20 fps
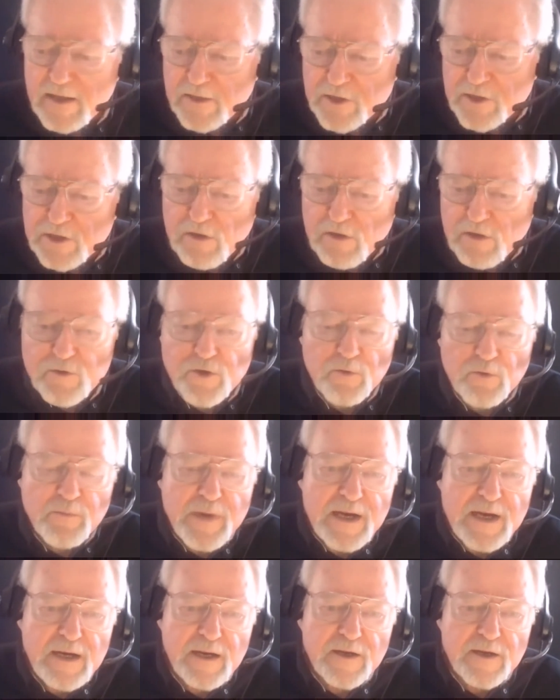social
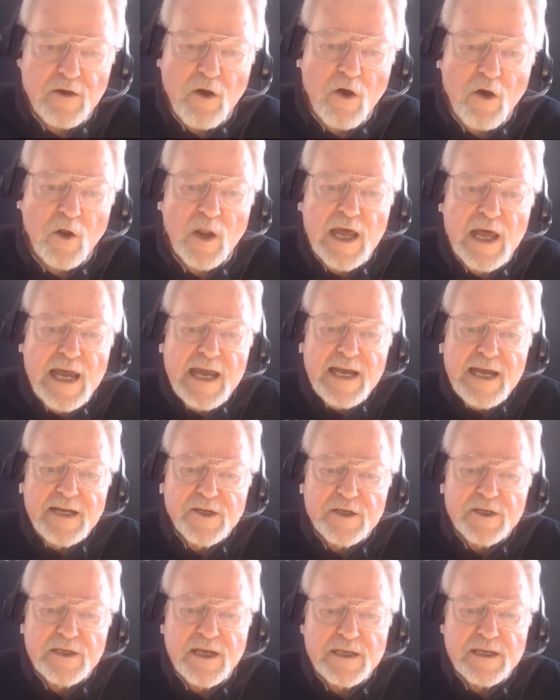media and all, it
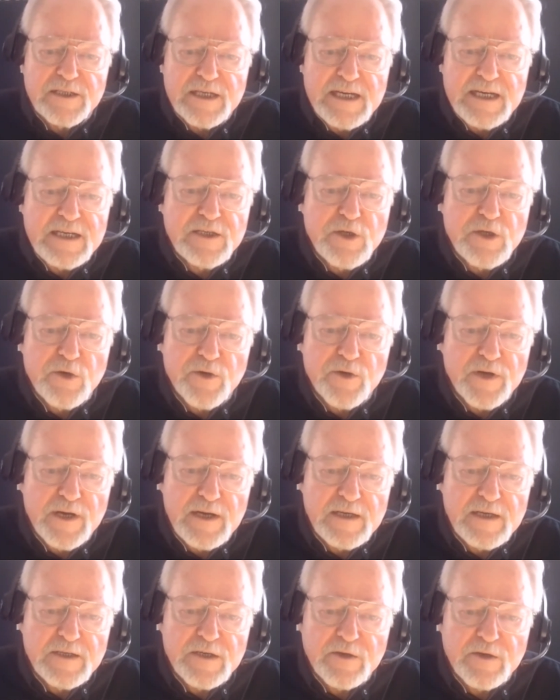just gets easier and
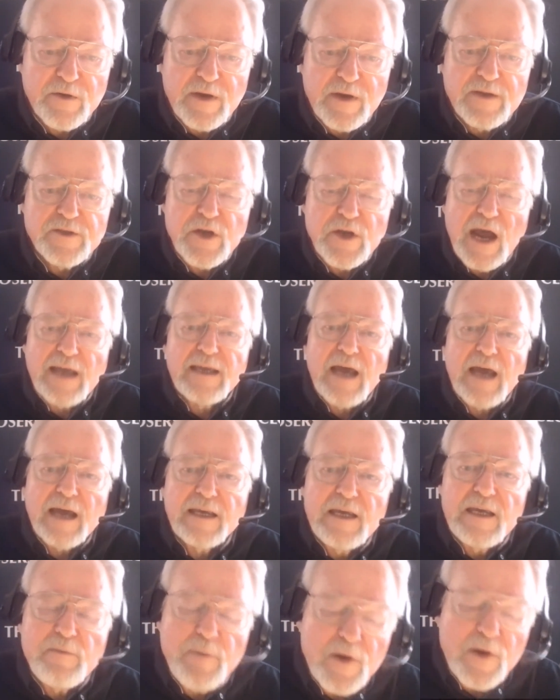easier and easier. I
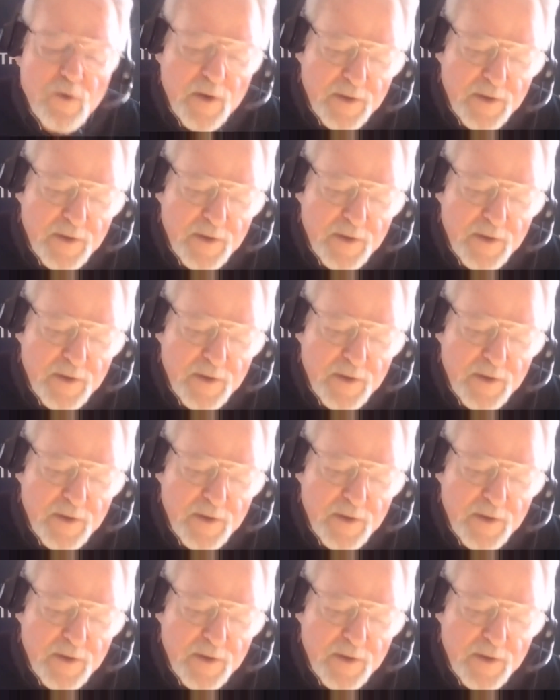keep hearing